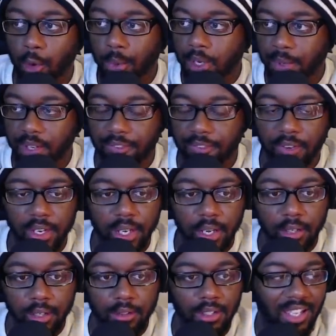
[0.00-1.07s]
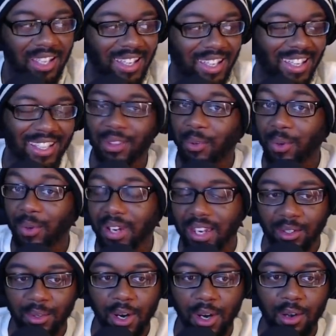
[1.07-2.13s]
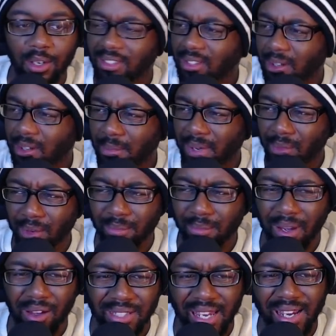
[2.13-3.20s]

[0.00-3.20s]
he'd be a fake out. 3 in a row, because ball sack